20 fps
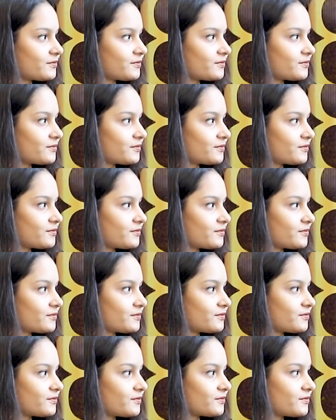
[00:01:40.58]

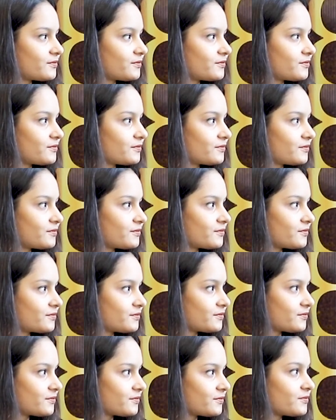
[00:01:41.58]

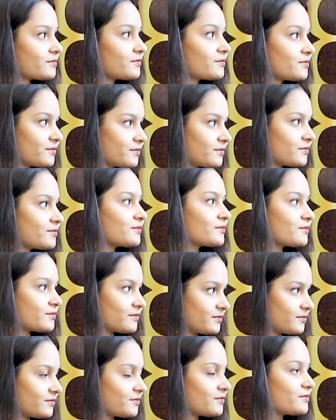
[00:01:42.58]

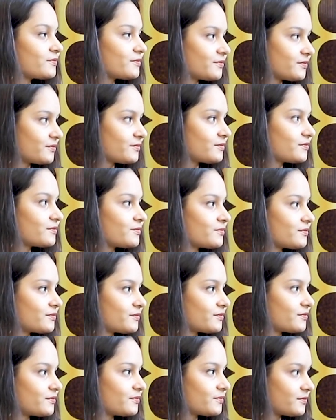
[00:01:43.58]

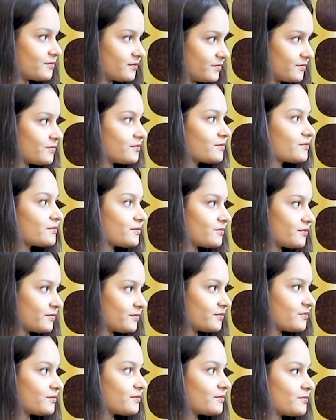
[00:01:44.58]

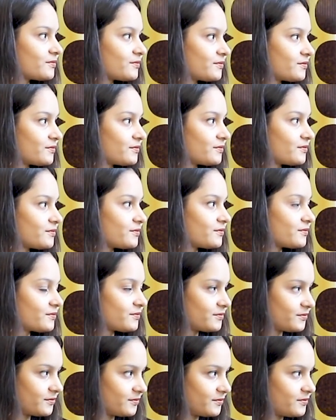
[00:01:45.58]

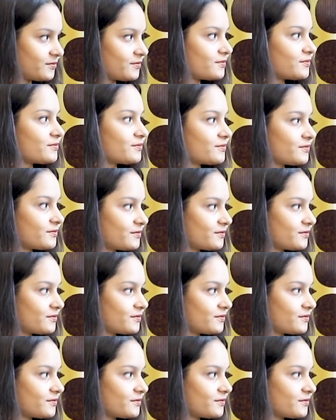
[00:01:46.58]
No words are spoken by the person on screen.